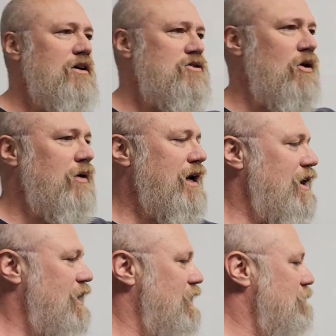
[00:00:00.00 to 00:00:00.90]
So,
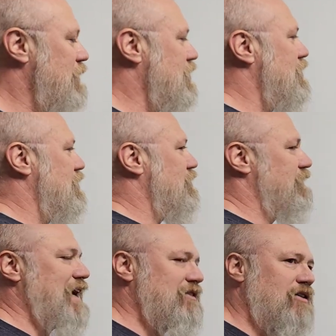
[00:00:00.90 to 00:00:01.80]
um,
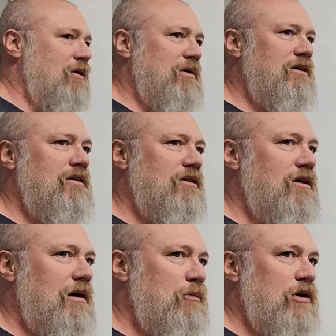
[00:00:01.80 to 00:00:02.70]
that's coming
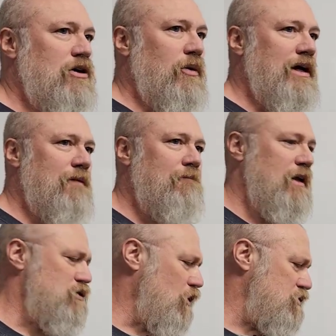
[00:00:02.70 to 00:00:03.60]
uh, pretty quick.
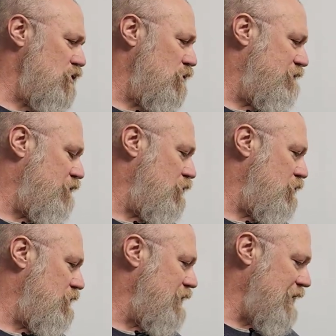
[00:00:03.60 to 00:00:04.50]
It's also
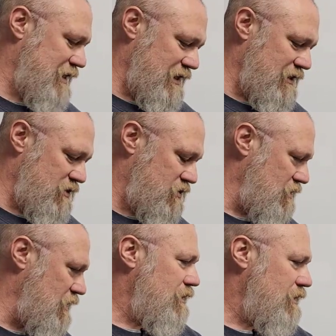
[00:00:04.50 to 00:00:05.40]
food that
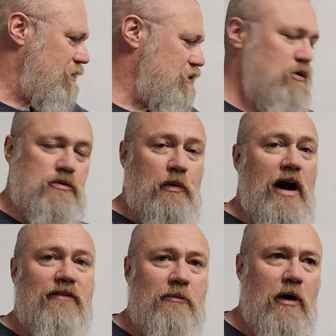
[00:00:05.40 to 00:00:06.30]
is uh, huge
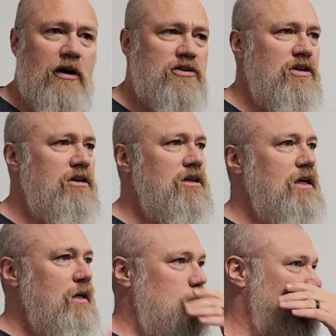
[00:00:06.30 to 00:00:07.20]
profit
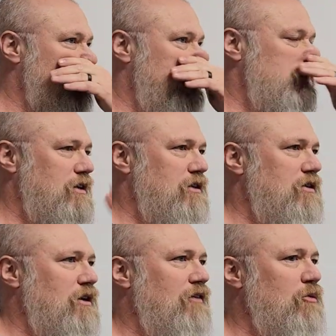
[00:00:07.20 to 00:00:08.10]
margin. Uh, the,
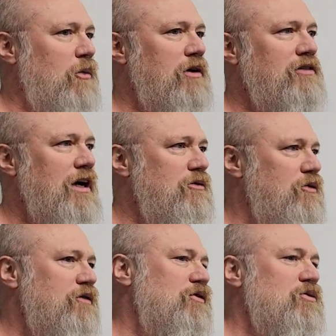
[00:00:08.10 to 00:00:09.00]
the government wants it out
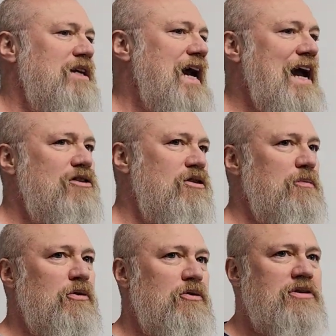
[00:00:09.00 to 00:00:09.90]
there. And the foods that
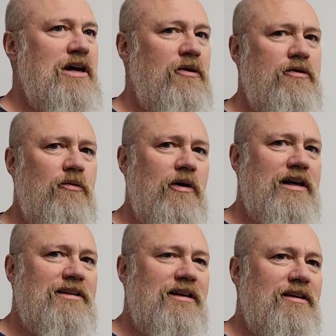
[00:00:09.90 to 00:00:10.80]
actually produce health,
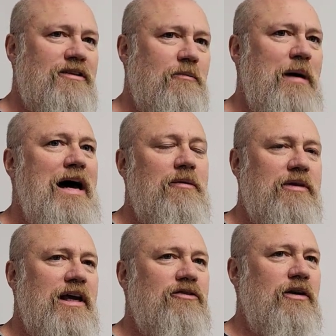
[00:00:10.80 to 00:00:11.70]
we're at the, the
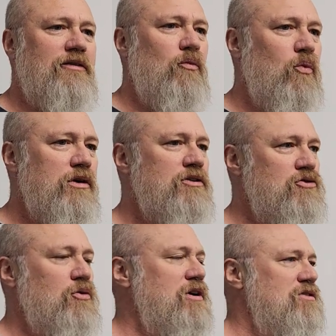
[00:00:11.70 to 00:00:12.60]
bottom of that. So I
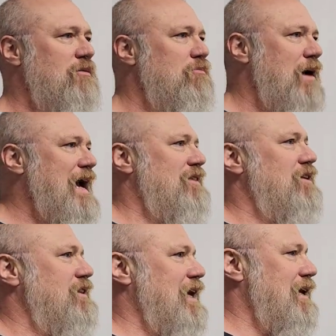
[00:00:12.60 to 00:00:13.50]
wouldn't trust the
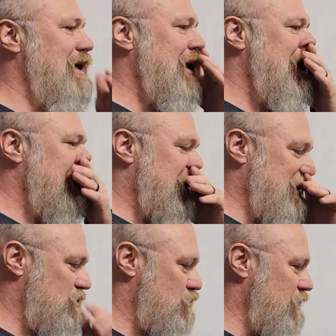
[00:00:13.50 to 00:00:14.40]
math on that.
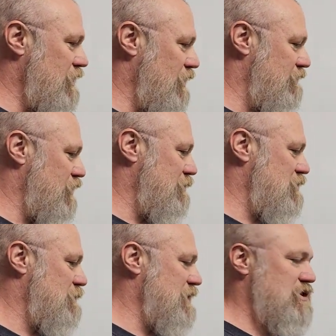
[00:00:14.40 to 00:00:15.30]
History of the
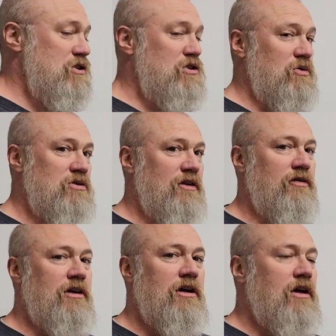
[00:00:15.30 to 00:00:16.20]
human species shows
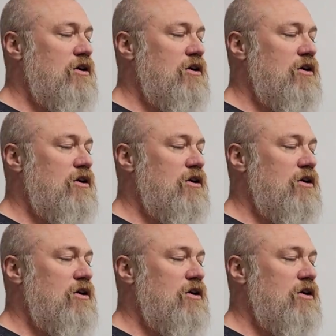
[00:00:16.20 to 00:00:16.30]
different.